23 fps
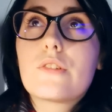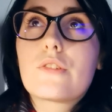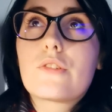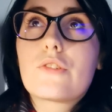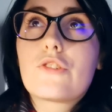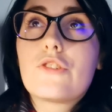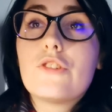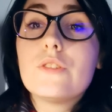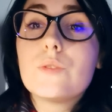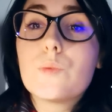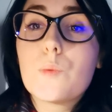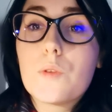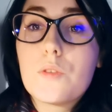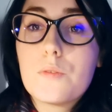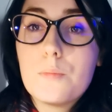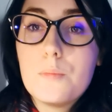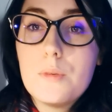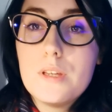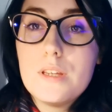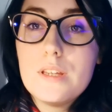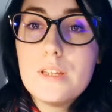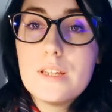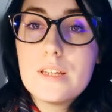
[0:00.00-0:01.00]
She's With
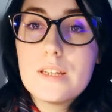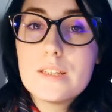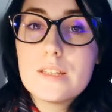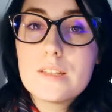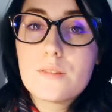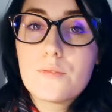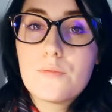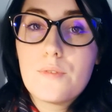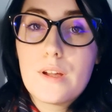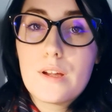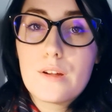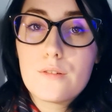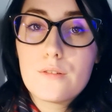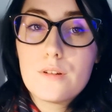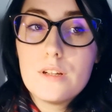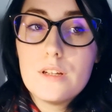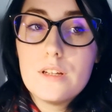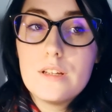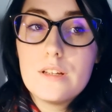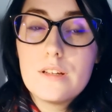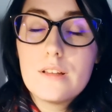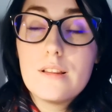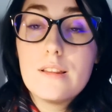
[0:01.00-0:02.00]
Me is
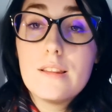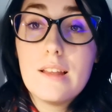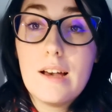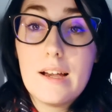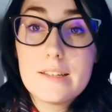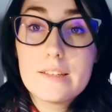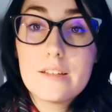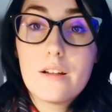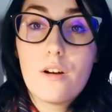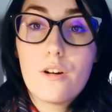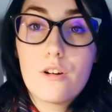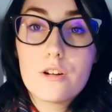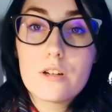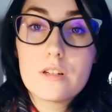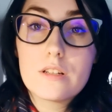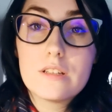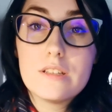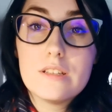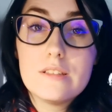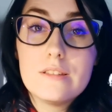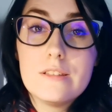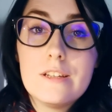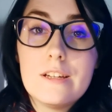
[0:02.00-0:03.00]
very
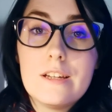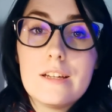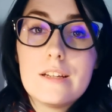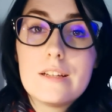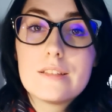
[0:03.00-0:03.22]
lighthearted,